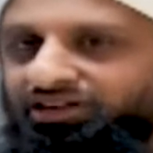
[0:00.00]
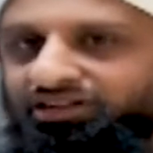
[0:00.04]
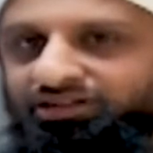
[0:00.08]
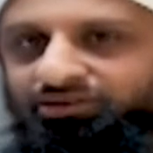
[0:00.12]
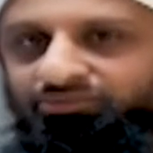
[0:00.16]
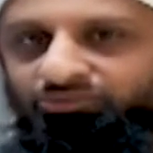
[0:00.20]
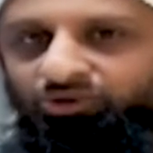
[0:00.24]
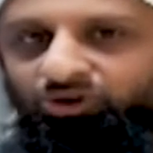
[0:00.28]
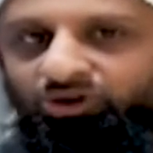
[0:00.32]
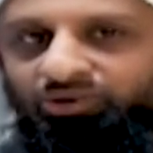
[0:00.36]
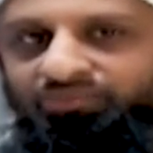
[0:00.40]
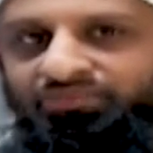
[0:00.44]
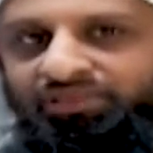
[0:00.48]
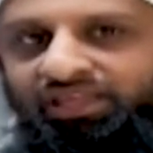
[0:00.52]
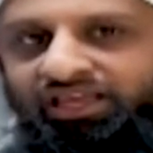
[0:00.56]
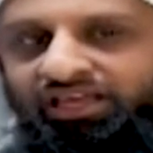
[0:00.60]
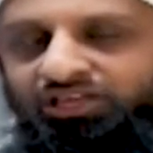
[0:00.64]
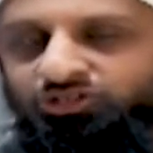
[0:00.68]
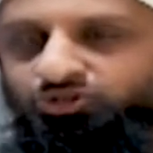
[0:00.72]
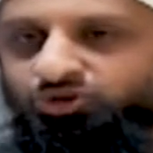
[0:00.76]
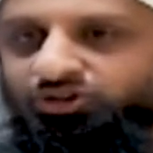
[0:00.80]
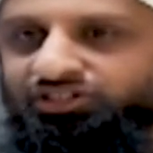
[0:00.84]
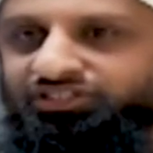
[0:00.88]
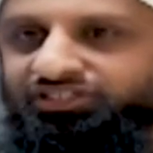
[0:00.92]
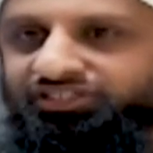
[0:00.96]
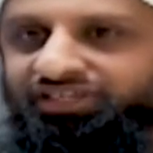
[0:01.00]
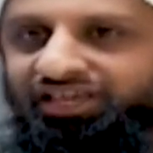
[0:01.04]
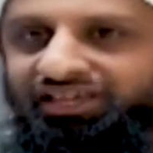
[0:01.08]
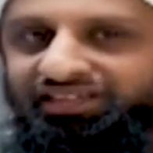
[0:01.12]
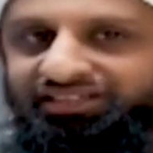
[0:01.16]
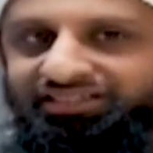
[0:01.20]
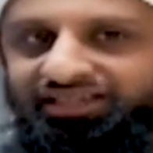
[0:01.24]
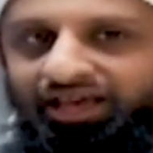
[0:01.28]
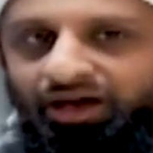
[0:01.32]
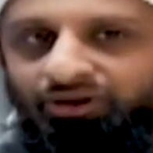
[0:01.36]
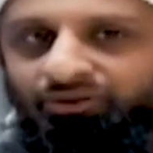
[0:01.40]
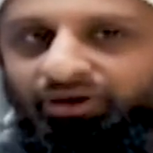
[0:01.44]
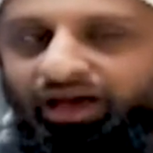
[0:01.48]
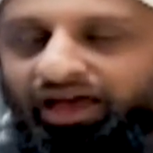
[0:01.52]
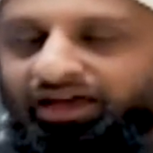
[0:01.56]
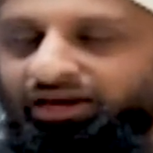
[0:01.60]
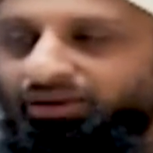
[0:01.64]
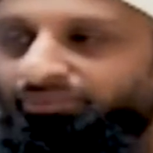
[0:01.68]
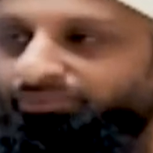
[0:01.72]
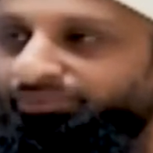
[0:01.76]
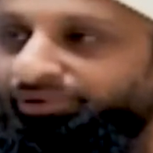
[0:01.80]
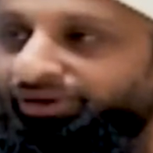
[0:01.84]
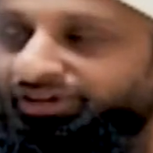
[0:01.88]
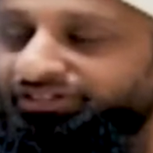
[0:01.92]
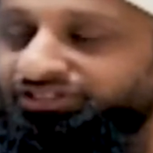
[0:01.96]
anymore. So he's kicked out and a
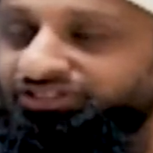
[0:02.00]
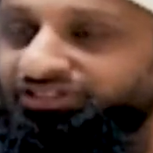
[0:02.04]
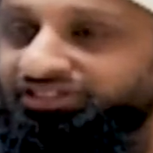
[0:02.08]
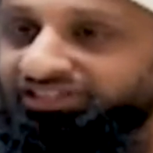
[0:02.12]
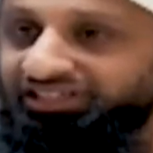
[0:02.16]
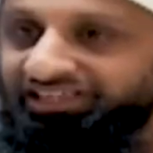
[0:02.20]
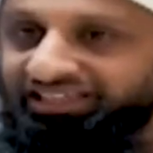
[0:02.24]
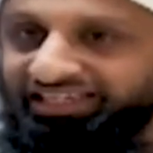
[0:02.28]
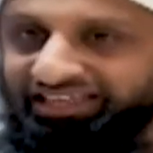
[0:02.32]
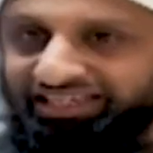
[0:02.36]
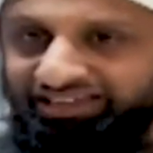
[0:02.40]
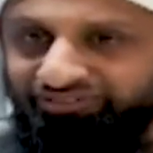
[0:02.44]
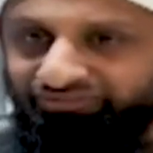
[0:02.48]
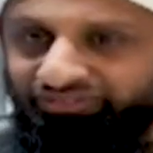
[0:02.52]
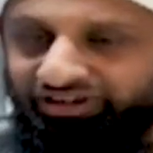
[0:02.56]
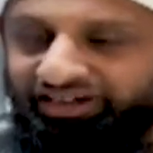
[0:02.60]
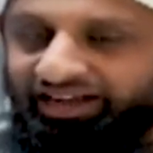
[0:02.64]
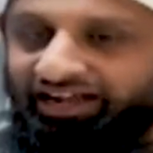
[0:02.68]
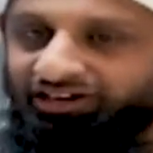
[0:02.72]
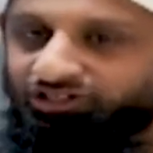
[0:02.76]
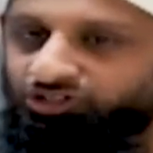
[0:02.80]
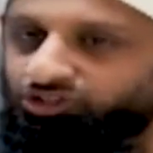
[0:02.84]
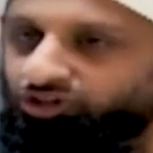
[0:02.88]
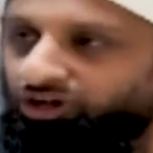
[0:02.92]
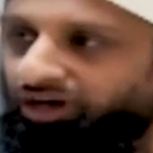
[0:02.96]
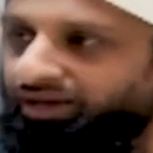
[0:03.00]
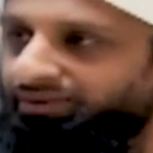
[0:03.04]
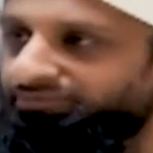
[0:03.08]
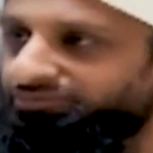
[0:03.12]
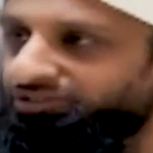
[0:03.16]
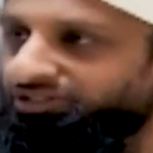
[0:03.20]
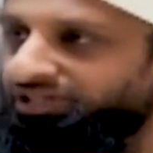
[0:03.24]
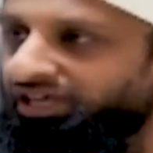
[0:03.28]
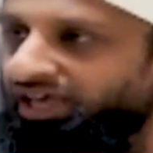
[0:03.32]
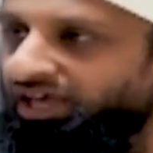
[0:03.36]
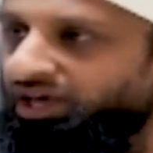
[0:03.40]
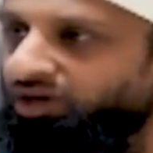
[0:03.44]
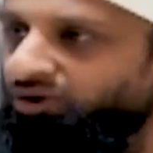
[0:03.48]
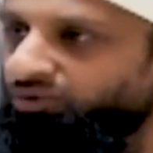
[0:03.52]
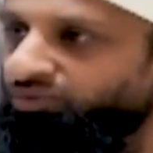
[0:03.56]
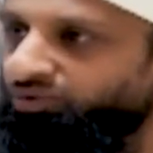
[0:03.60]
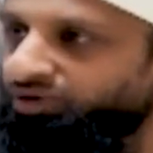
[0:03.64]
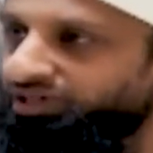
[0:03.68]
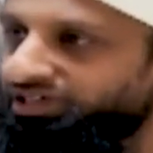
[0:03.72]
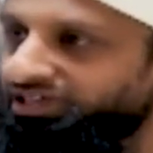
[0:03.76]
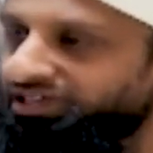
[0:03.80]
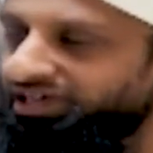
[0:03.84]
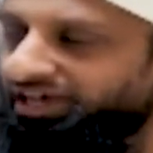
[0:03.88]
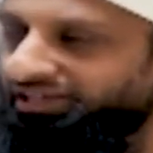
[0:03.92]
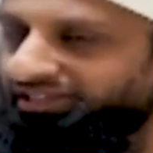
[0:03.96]
person, even at times, we
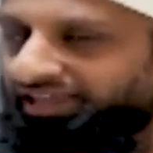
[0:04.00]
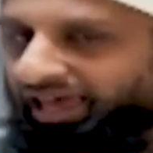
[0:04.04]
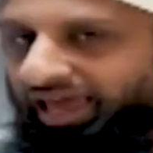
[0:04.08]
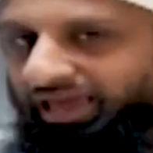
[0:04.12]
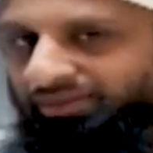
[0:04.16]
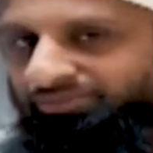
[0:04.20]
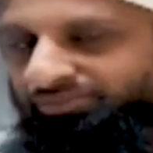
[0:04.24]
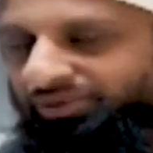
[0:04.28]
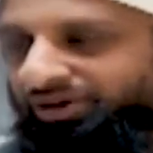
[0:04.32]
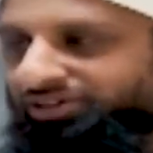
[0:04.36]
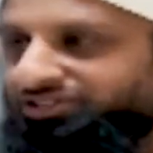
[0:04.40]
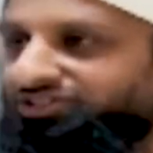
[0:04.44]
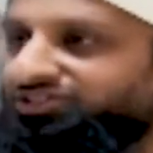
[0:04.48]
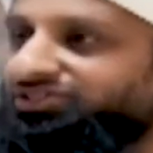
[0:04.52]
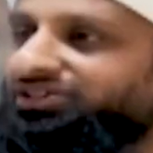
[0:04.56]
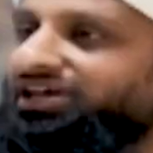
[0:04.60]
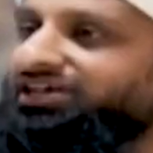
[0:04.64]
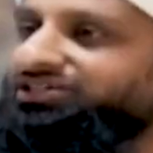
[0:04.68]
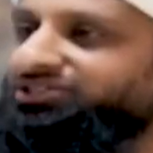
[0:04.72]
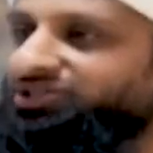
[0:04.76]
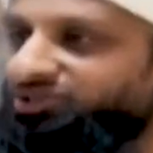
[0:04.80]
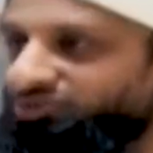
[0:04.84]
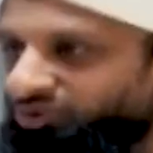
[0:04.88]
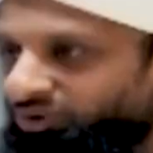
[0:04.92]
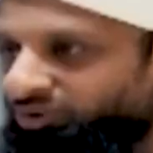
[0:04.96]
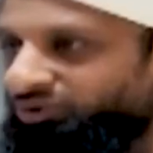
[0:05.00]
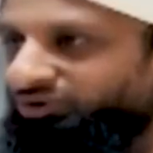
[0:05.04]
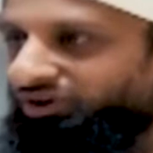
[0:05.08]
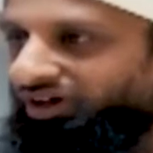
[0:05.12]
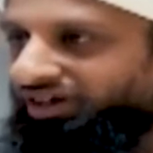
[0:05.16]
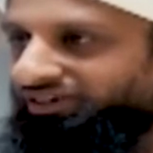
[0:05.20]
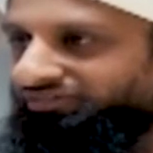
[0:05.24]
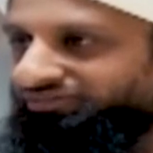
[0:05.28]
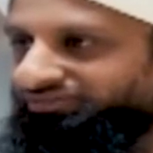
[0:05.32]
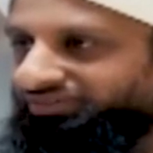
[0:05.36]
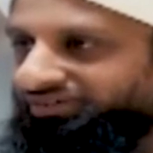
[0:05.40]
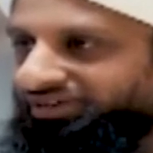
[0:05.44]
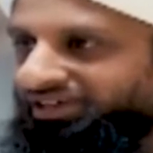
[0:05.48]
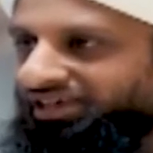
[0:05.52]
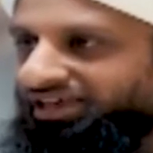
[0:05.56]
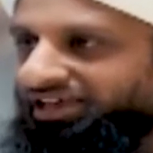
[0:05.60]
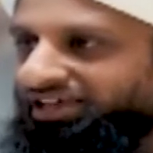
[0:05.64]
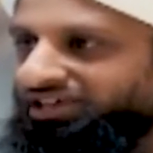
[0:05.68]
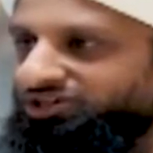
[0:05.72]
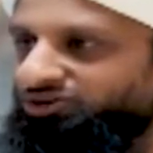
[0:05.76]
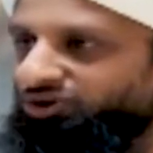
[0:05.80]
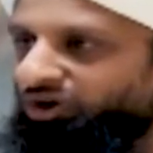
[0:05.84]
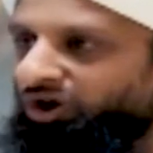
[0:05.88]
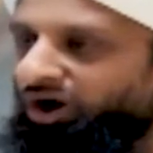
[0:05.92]
hear that a person takes his own life. You